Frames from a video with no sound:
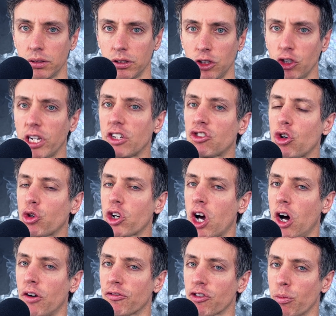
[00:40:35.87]
You get so
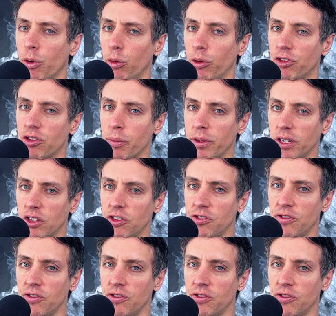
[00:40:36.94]
comfortable with some of these